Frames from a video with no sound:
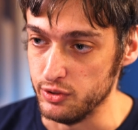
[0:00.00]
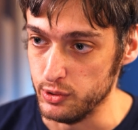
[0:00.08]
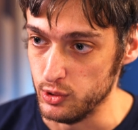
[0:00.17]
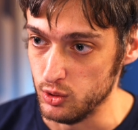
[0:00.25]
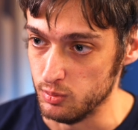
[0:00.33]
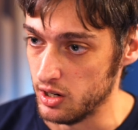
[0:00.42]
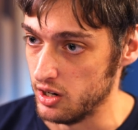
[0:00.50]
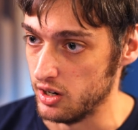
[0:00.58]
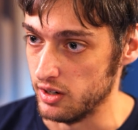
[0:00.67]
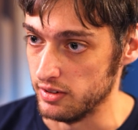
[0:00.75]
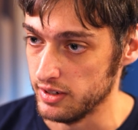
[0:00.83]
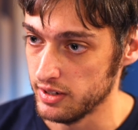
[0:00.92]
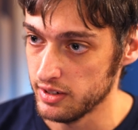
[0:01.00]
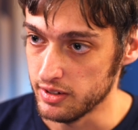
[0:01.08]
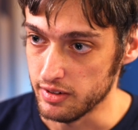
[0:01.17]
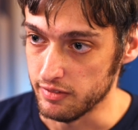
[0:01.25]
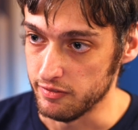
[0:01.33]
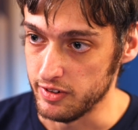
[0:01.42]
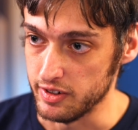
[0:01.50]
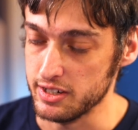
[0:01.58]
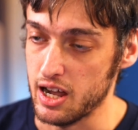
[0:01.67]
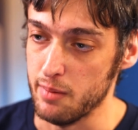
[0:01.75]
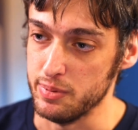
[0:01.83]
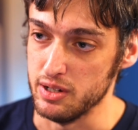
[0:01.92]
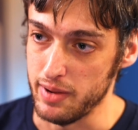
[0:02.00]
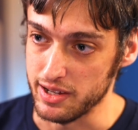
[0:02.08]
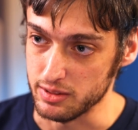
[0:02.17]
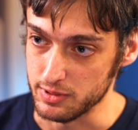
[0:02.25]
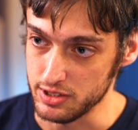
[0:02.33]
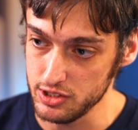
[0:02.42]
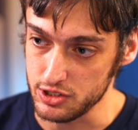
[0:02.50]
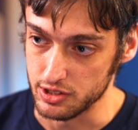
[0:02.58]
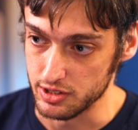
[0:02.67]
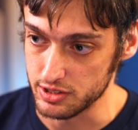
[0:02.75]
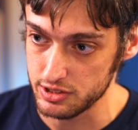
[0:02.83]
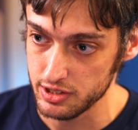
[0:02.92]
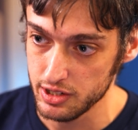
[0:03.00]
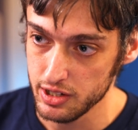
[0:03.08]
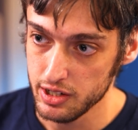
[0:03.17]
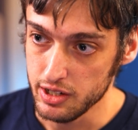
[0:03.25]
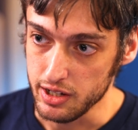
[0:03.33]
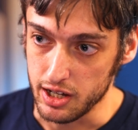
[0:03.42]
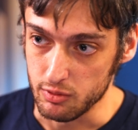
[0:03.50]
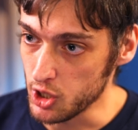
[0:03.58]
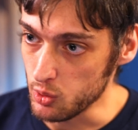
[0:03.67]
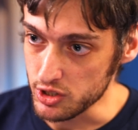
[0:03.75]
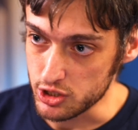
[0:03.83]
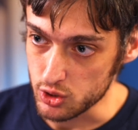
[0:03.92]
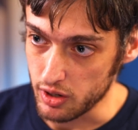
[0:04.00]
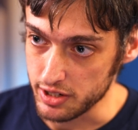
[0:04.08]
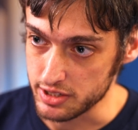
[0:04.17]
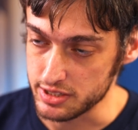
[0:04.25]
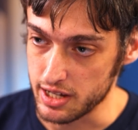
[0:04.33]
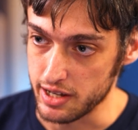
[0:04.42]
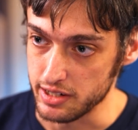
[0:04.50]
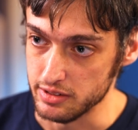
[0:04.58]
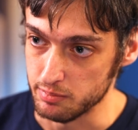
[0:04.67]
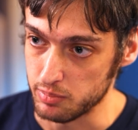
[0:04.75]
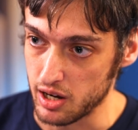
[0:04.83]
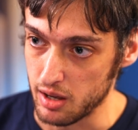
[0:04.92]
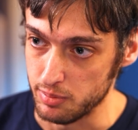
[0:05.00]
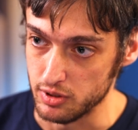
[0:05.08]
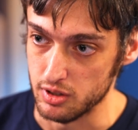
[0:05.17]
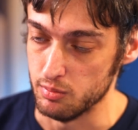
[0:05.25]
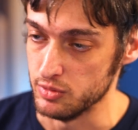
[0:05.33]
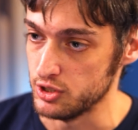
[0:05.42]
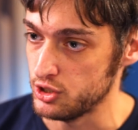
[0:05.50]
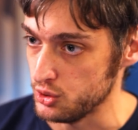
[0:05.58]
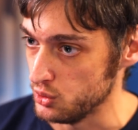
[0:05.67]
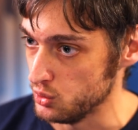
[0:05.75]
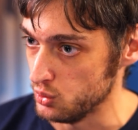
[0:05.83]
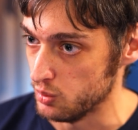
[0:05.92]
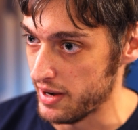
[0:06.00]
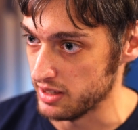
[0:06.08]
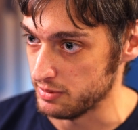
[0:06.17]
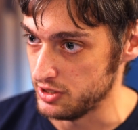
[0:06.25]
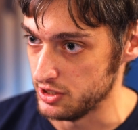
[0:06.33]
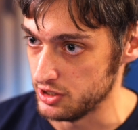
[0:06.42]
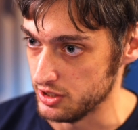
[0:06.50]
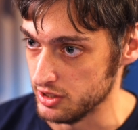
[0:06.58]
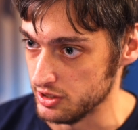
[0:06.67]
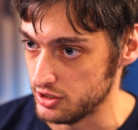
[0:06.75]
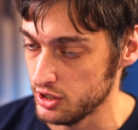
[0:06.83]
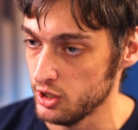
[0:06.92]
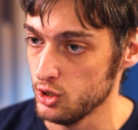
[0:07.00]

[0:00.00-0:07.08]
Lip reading: of whom are very competent mathematicians, and we always try to assign problems to mathematicians